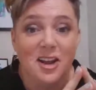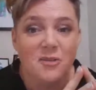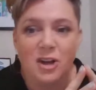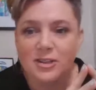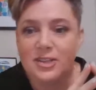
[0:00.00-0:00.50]

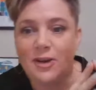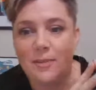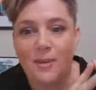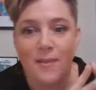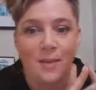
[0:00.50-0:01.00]
not
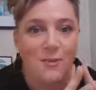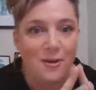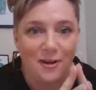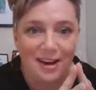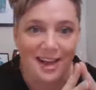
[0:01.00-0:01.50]
Australia, but maybe we're
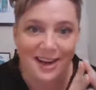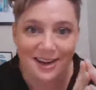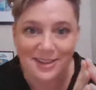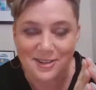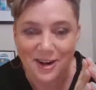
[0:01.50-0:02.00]
not going to get
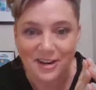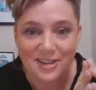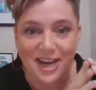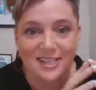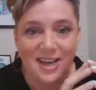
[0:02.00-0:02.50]
it in Australia
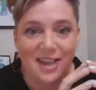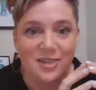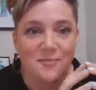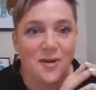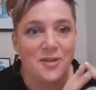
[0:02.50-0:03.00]
just at
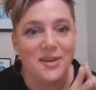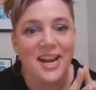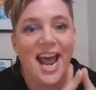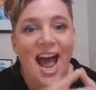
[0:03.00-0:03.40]
the moment.